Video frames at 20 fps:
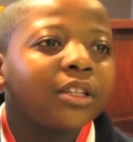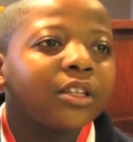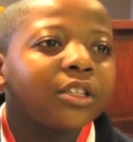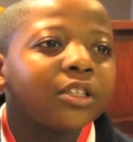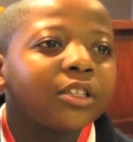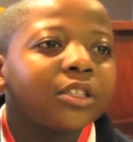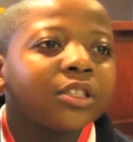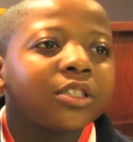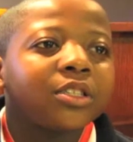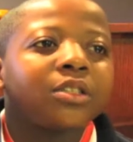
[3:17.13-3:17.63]

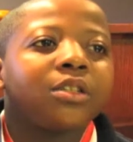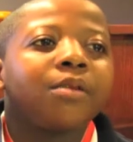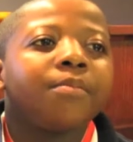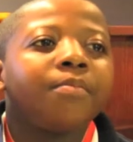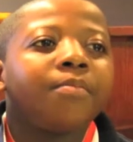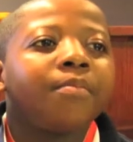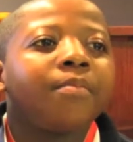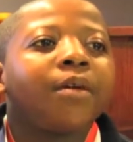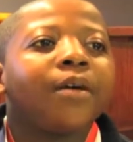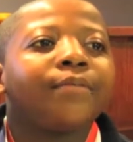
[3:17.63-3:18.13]

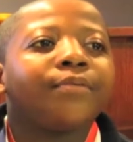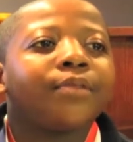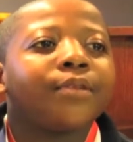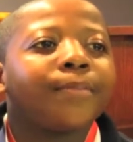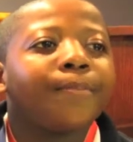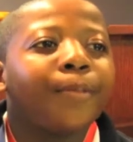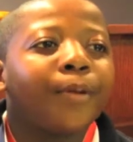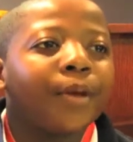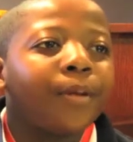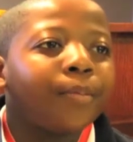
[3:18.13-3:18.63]
some of the
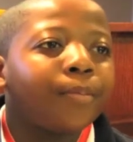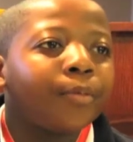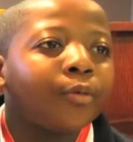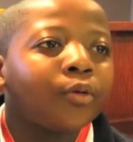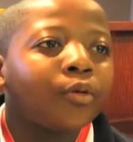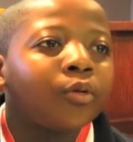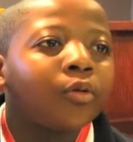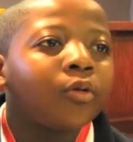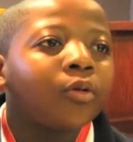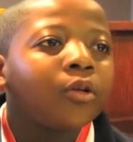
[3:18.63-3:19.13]

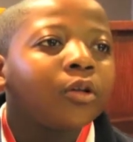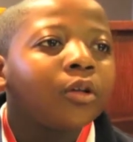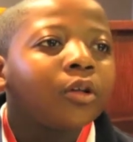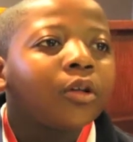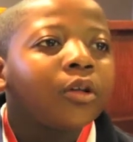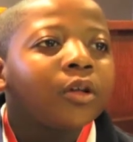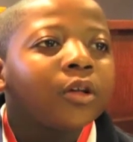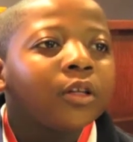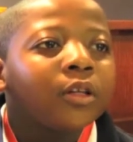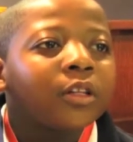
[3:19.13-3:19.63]
people,
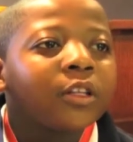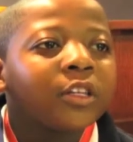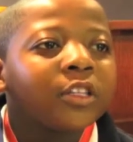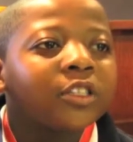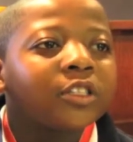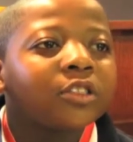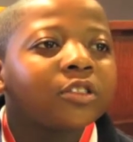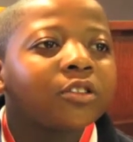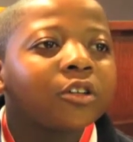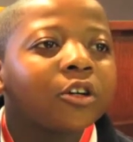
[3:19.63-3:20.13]
they
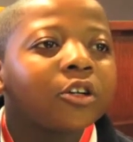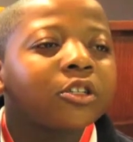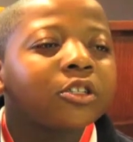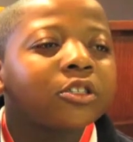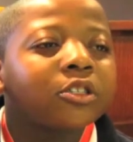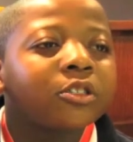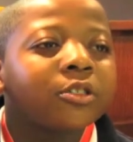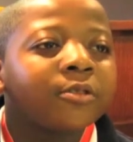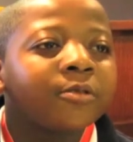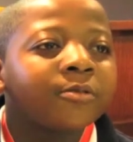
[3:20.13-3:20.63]

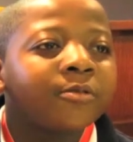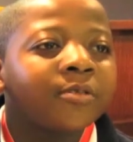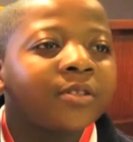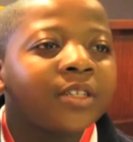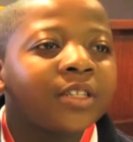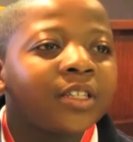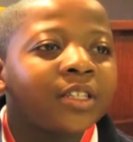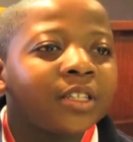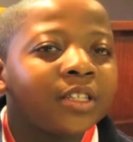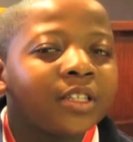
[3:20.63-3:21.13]
start to
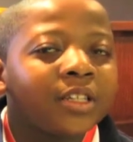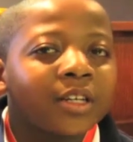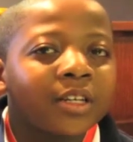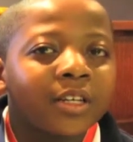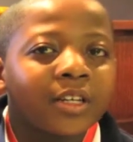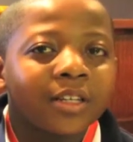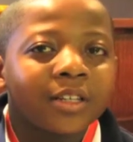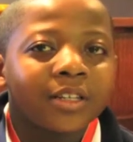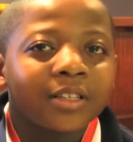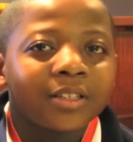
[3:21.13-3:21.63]
really
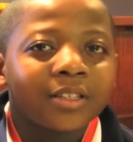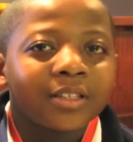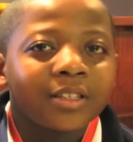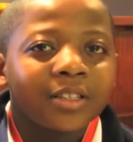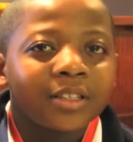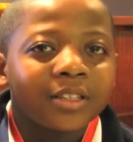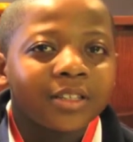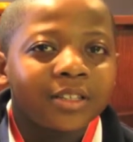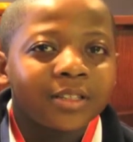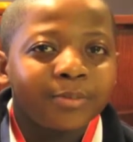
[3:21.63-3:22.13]
like
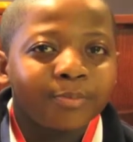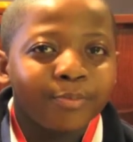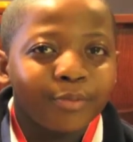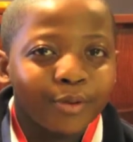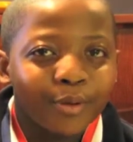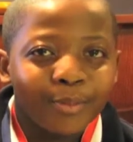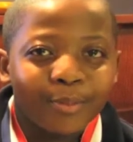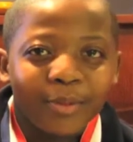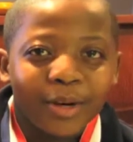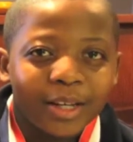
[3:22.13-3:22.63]

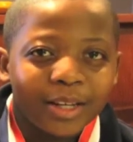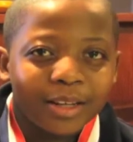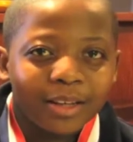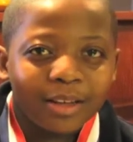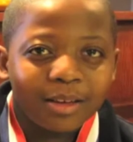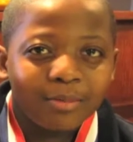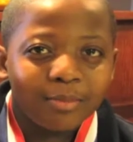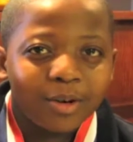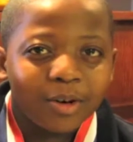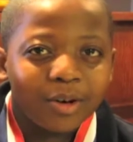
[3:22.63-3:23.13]
spread my
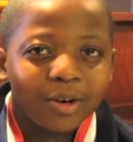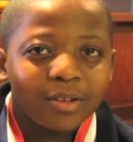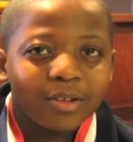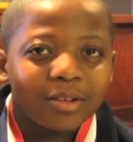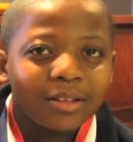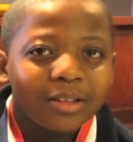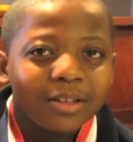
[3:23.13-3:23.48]
name out